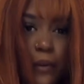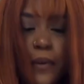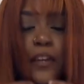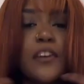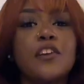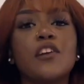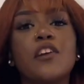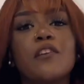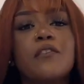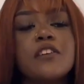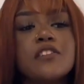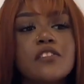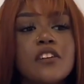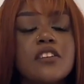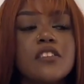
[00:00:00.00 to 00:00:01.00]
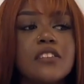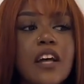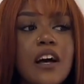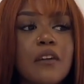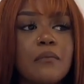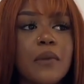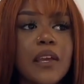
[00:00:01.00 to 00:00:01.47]
have been cute if I sized
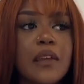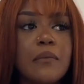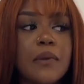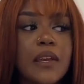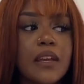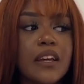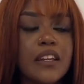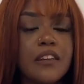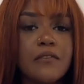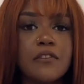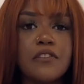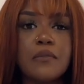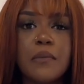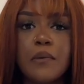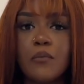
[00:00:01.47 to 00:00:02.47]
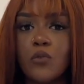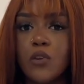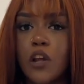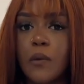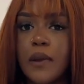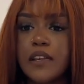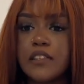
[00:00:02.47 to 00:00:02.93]
down maybe, and if it was a bit more
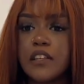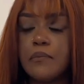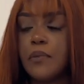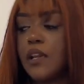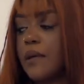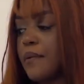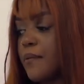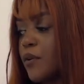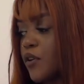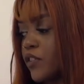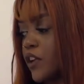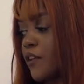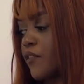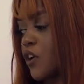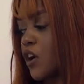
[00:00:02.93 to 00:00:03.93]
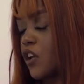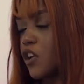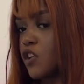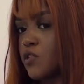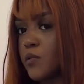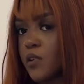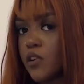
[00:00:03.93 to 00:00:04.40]
low-waisted. But let me put on the other
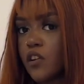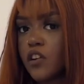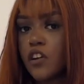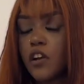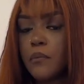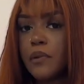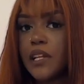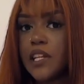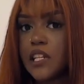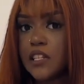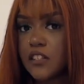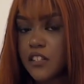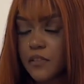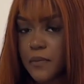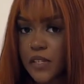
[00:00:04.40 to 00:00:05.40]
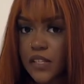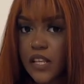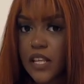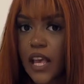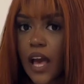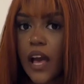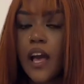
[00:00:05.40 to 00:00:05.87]
colours. We're not going to completely dismiss it
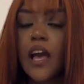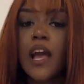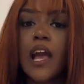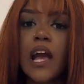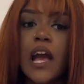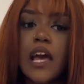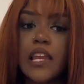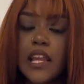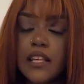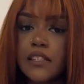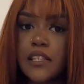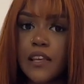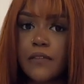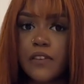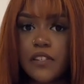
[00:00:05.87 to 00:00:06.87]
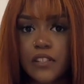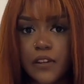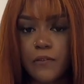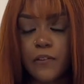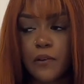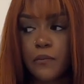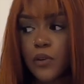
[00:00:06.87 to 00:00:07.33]
yet. And let's see if it's
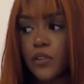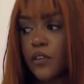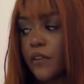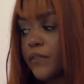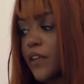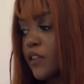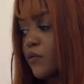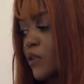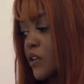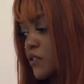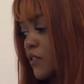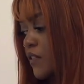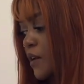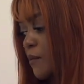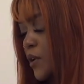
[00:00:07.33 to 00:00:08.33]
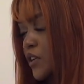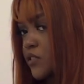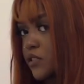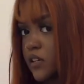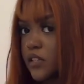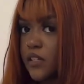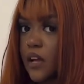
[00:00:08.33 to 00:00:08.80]
different, because I think the rest of them I
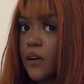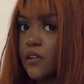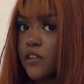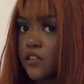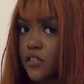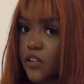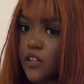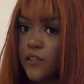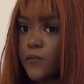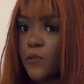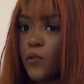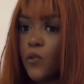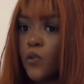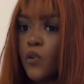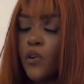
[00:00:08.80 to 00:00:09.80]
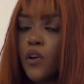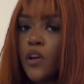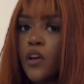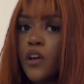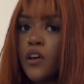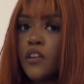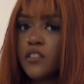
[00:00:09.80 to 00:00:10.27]
sized down in size 4.
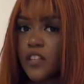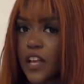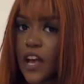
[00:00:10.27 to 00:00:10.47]
So yeah,